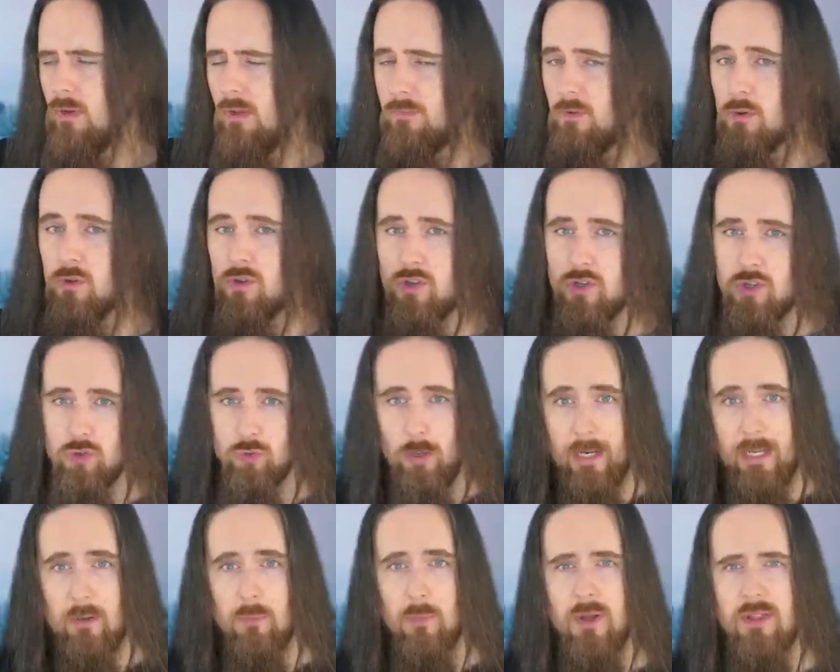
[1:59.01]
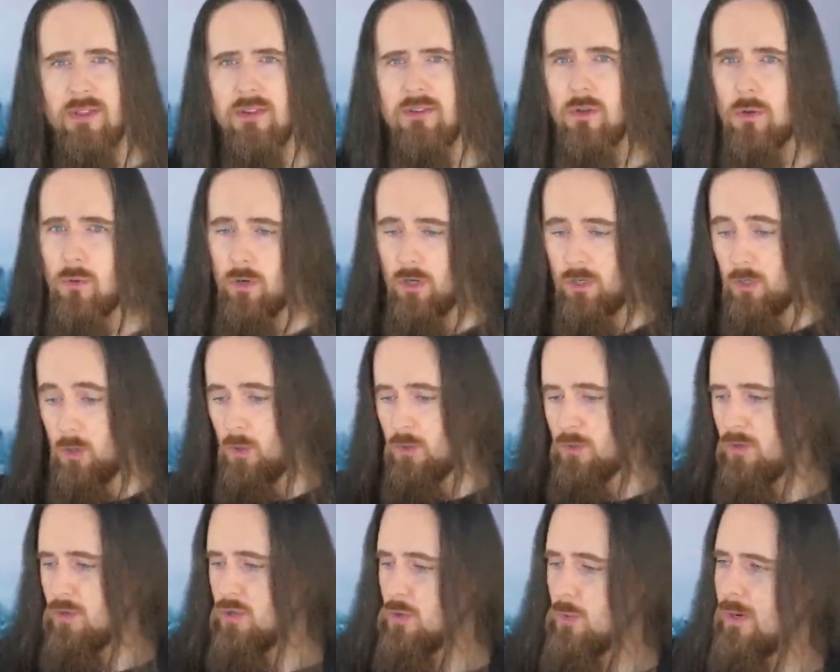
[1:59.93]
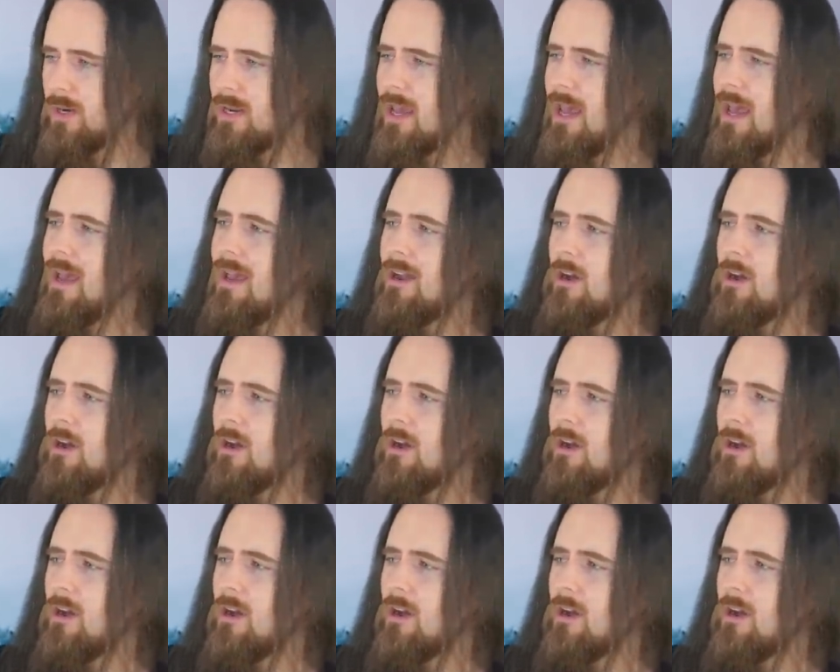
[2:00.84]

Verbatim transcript: if you strike with it you're not going to do it